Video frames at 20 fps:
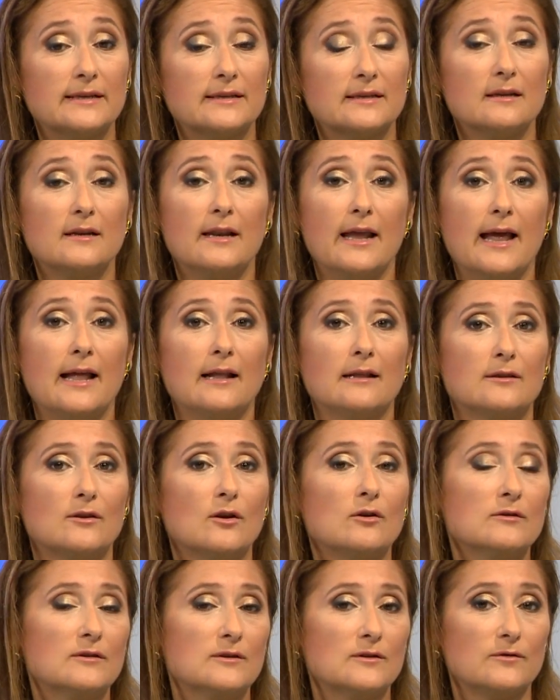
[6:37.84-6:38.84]
held
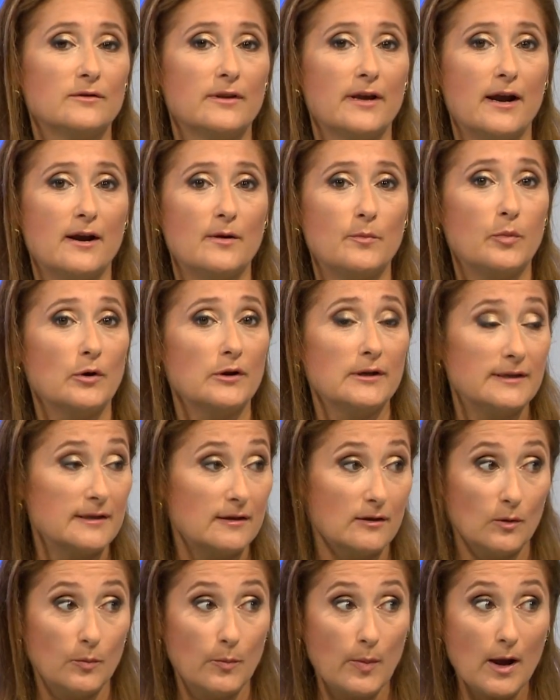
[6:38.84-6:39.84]
on to their
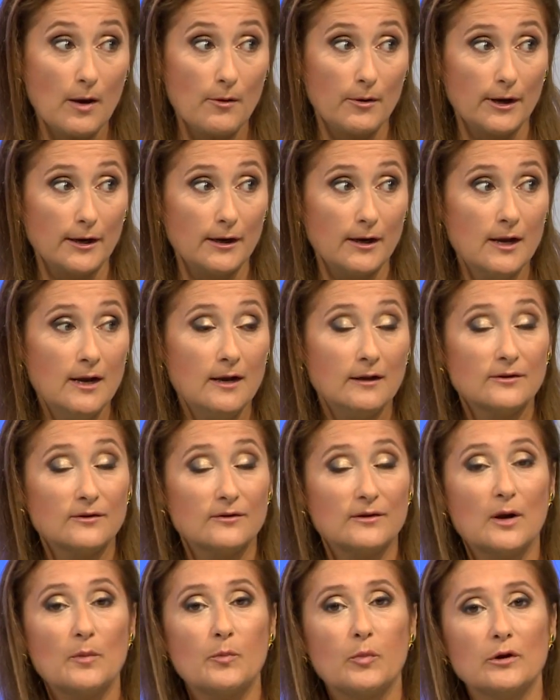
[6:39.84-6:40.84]
political power, to
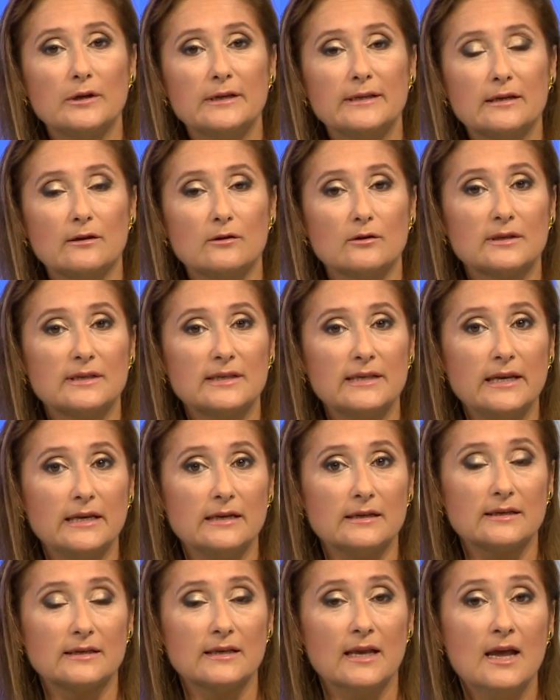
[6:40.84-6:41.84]
their political
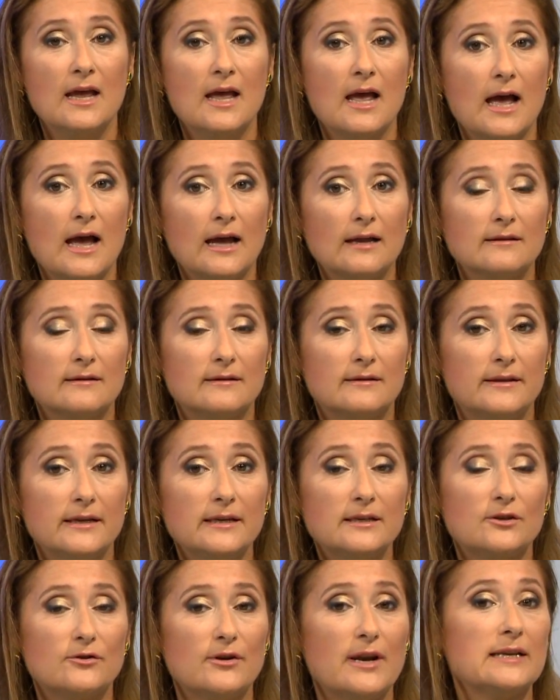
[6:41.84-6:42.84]
seats. And
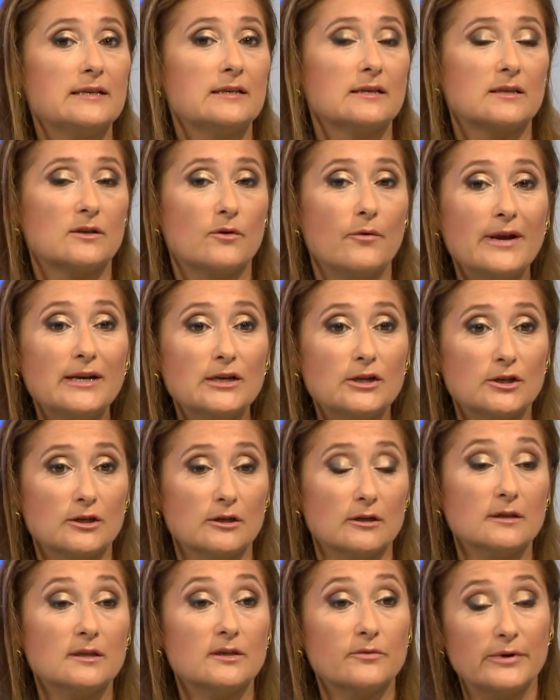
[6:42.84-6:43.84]
this raises
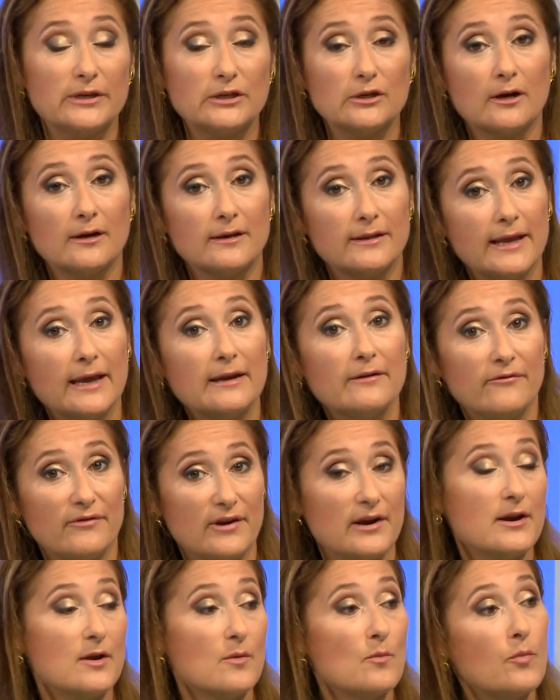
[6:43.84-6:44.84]
questions which are then
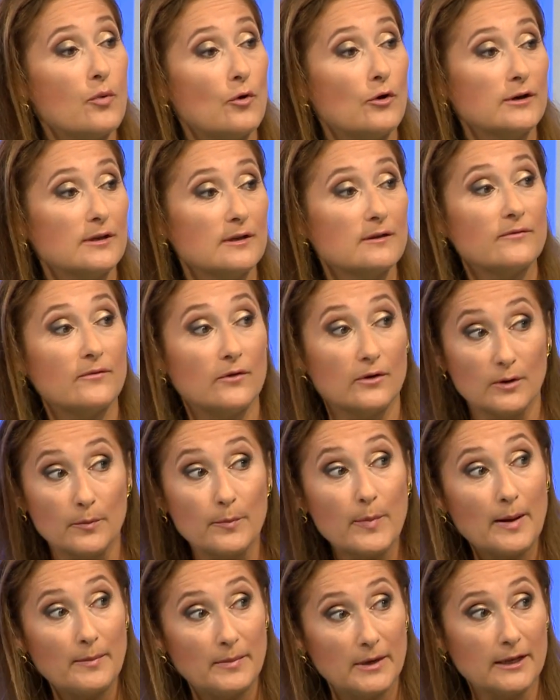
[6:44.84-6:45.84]
very important for the
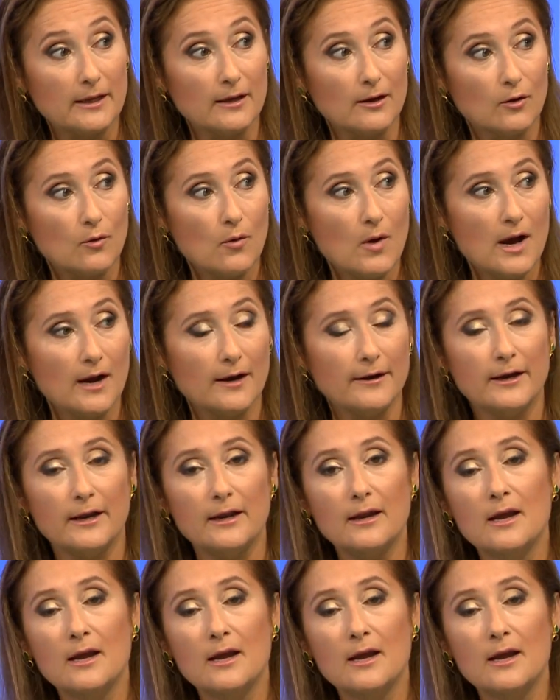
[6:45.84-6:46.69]
public inquiry,